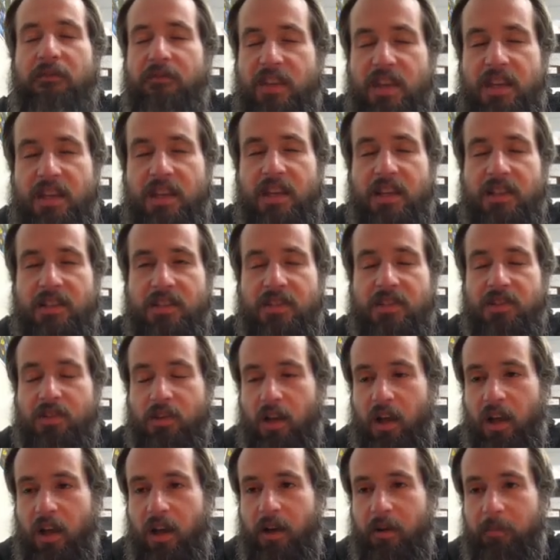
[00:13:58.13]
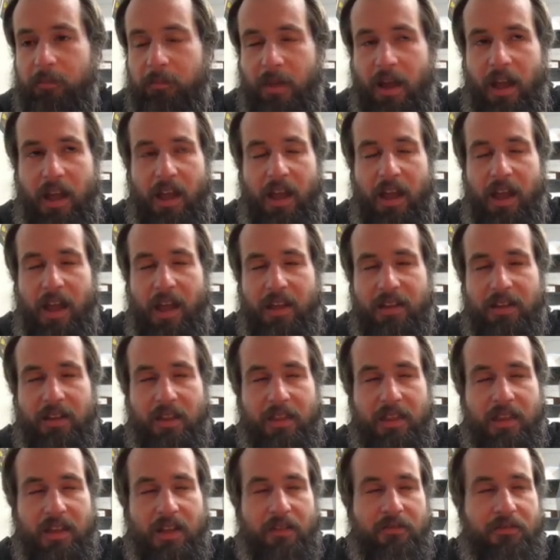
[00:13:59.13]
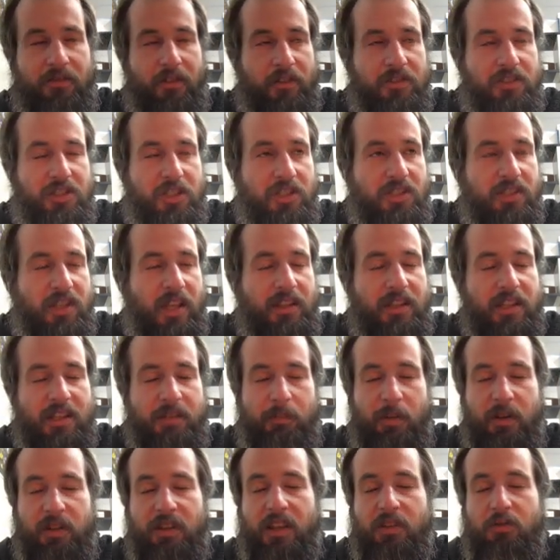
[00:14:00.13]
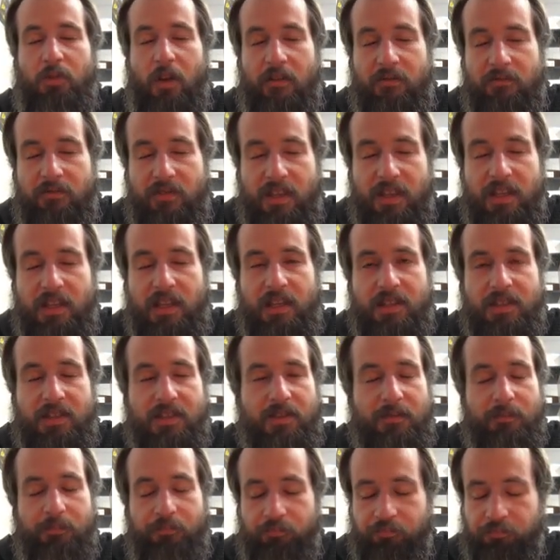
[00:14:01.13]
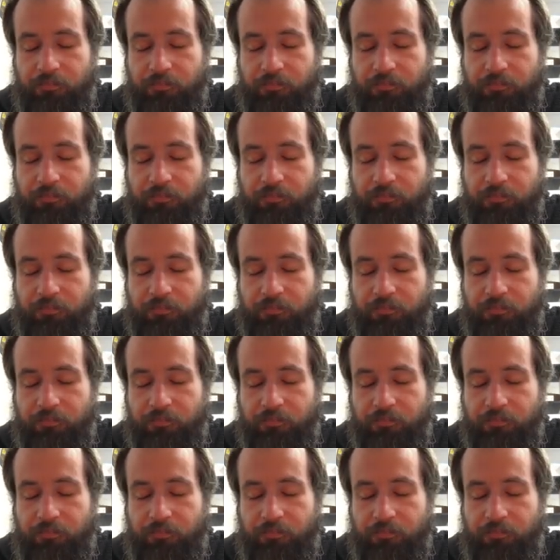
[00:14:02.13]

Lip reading: vegans, I think I've just said this, but that's why vegans,